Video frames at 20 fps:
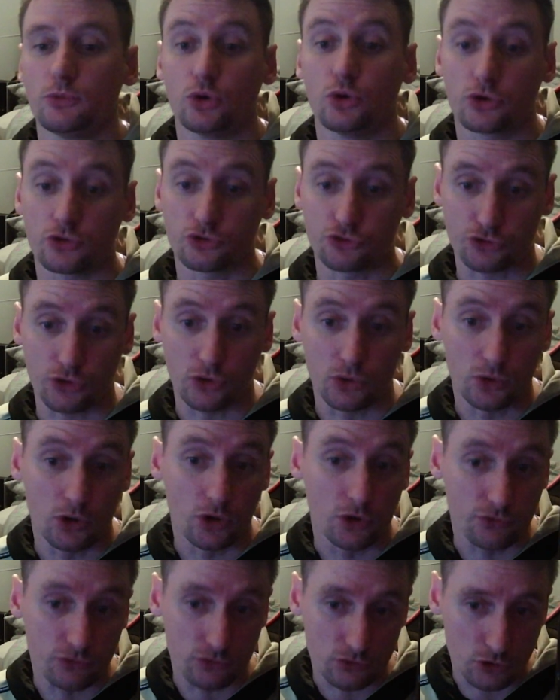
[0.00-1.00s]
control
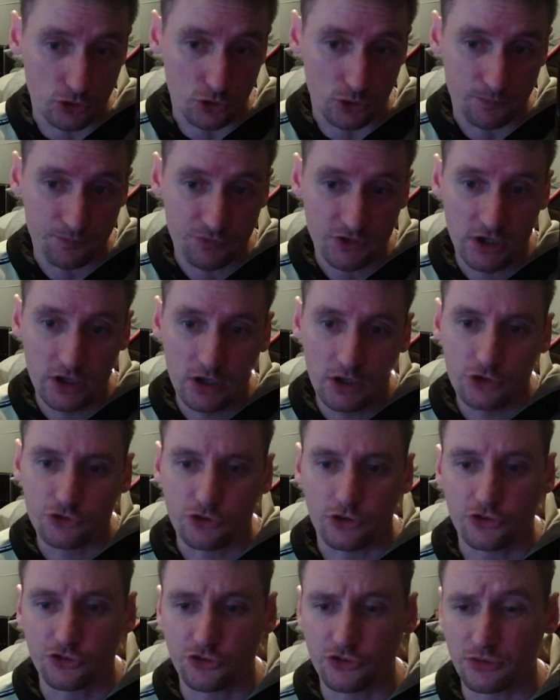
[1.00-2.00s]
overall. So
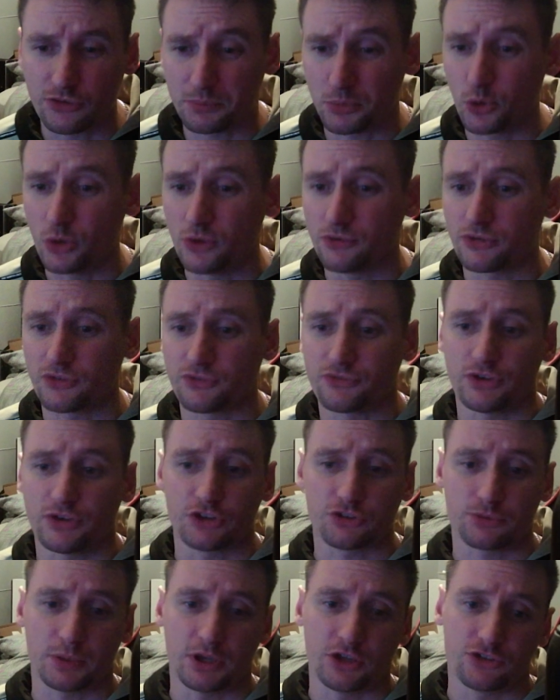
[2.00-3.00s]
this is important for
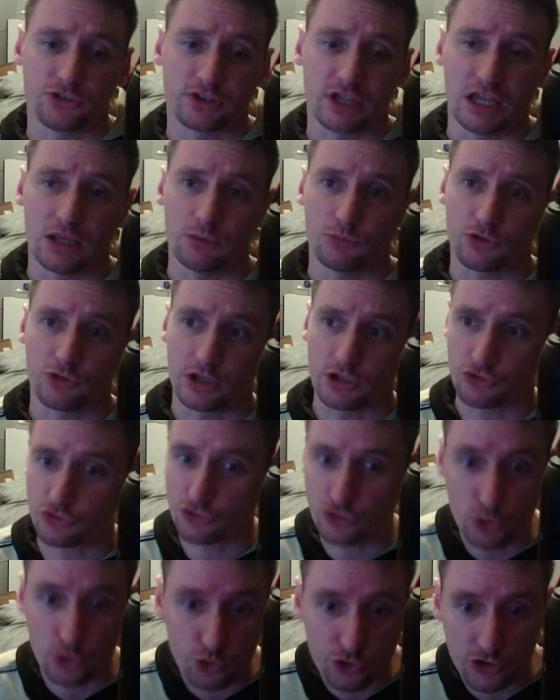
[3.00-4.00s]
fast-paced games like
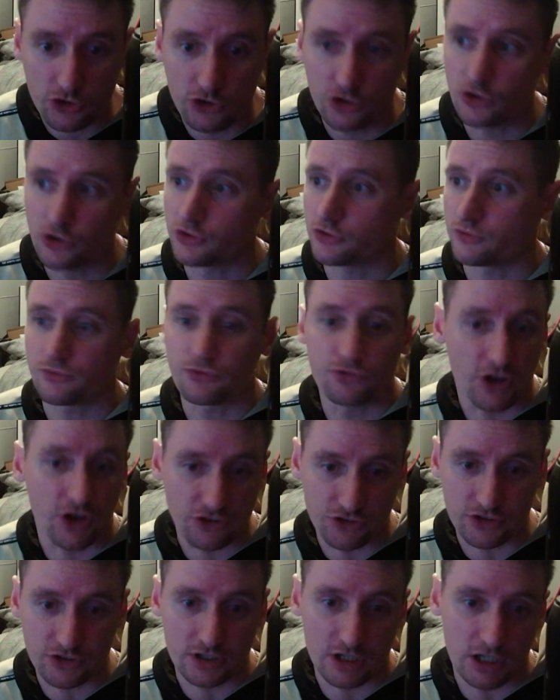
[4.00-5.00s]
shooters and
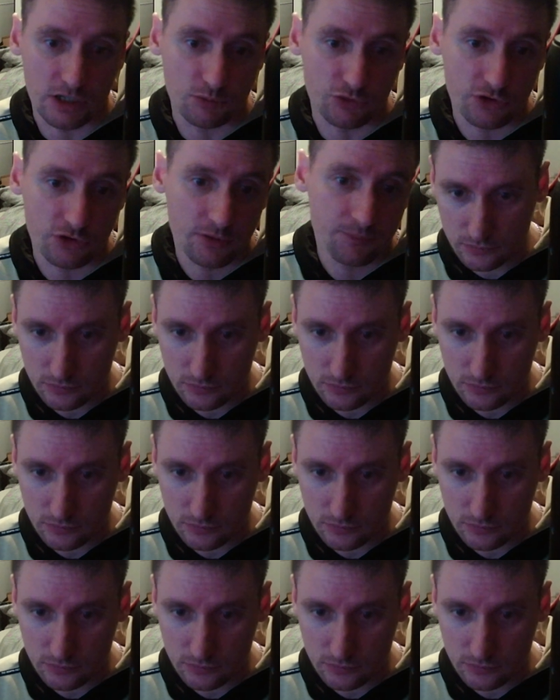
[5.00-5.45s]
fighting games.